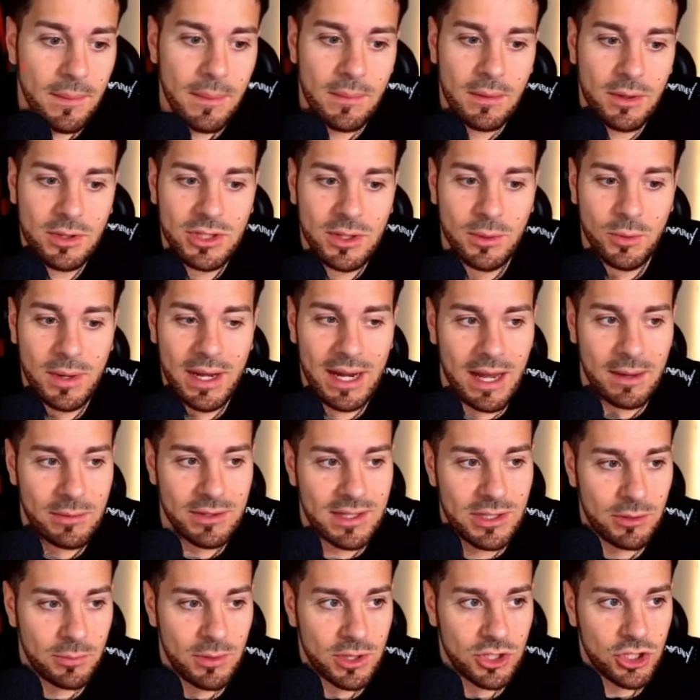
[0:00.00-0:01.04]
you see, we have
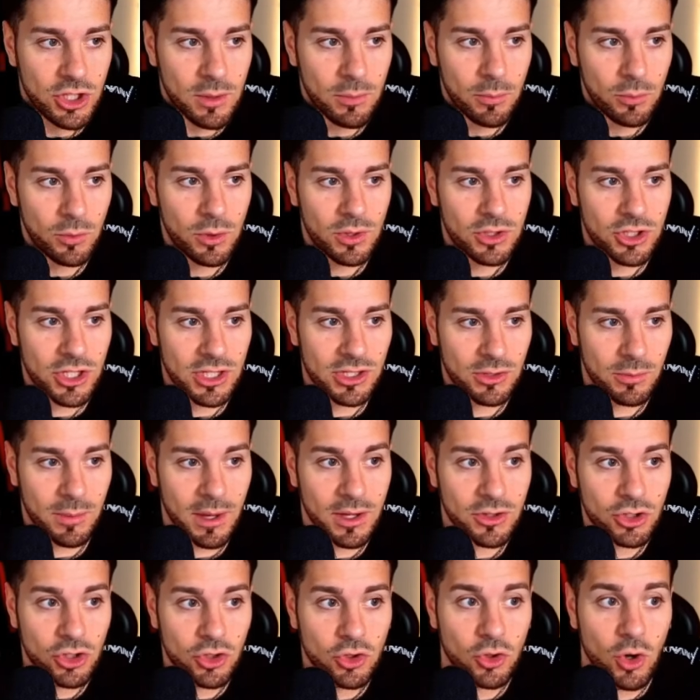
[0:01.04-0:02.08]
this bishop, which is
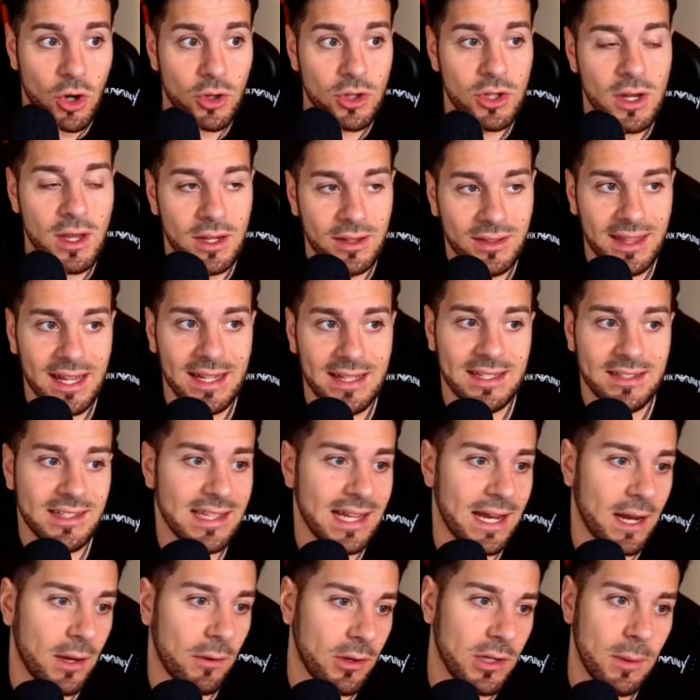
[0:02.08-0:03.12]
much stronger than its
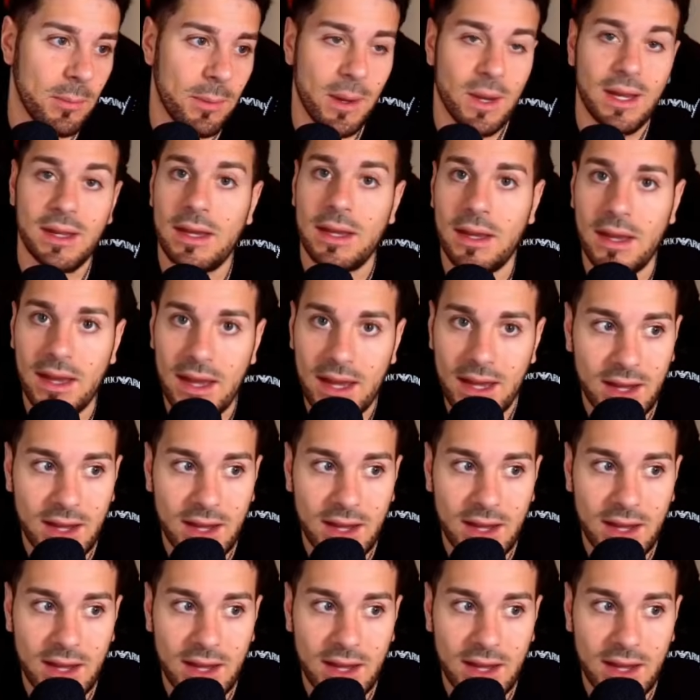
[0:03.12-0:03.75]
counterpart.